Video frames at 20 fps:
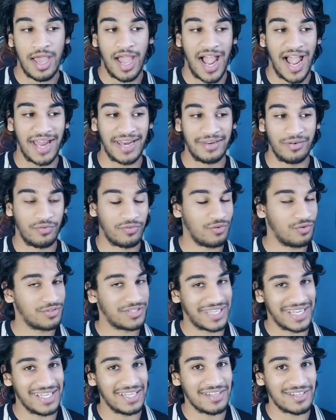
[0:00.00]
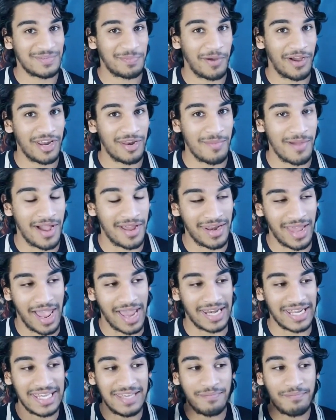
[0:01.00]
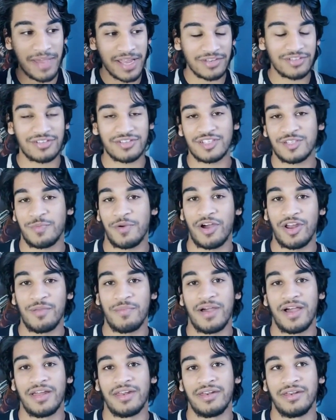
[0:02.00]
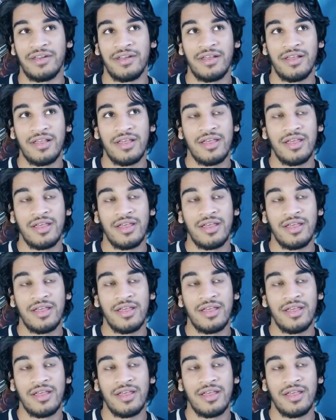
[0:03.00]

And of course, he did Spider-Man, and he mentioned Spider-Man